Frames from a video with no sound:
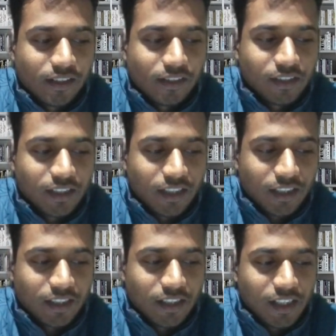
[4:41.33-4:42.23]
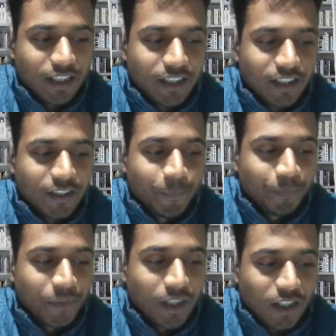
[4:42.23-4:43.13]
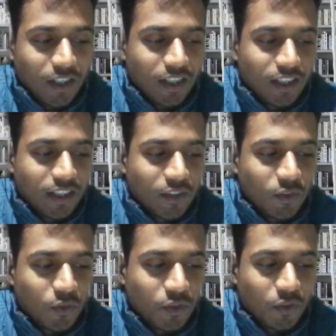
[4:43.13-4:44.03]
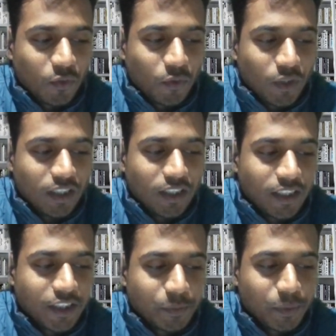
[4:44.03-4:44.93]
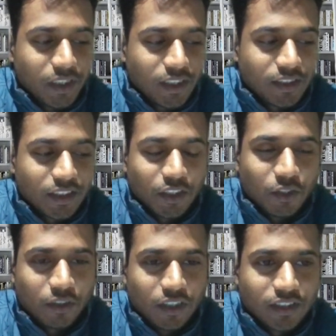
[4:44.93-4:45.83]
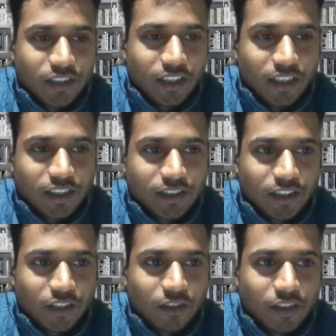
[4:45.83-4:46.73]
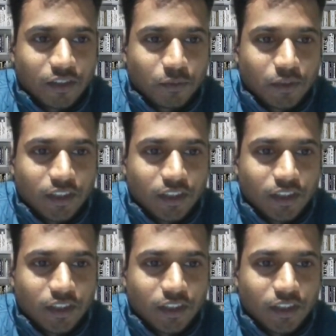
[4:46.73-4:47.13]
Okay. Like, what are the speed in synchronous and asynchronous motor?